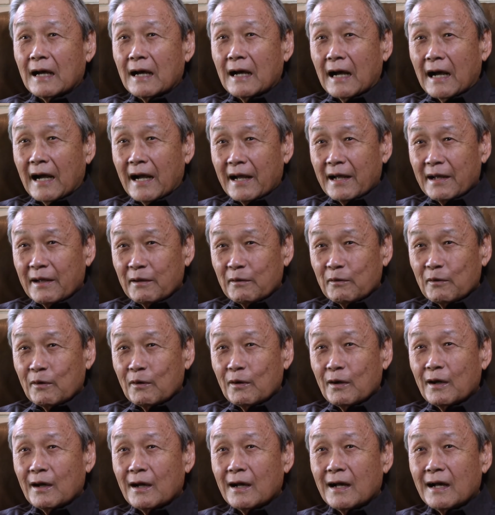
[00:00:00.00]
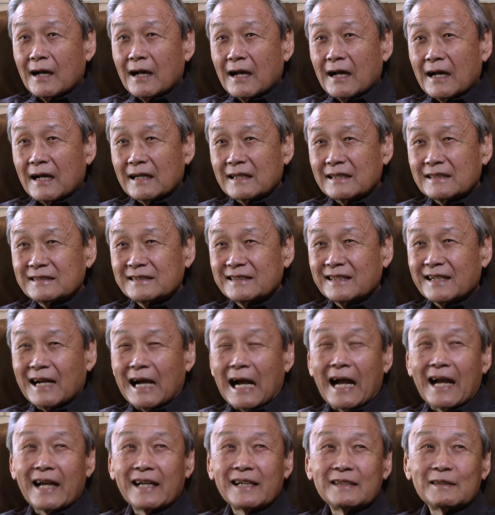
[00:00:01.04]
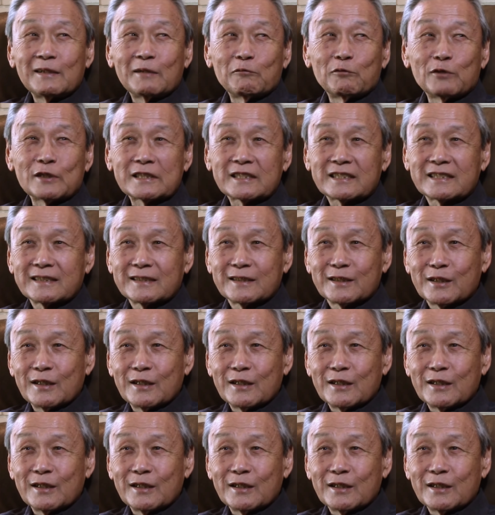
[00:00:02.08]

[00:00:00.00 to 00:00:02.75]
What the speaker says: I yeah, I was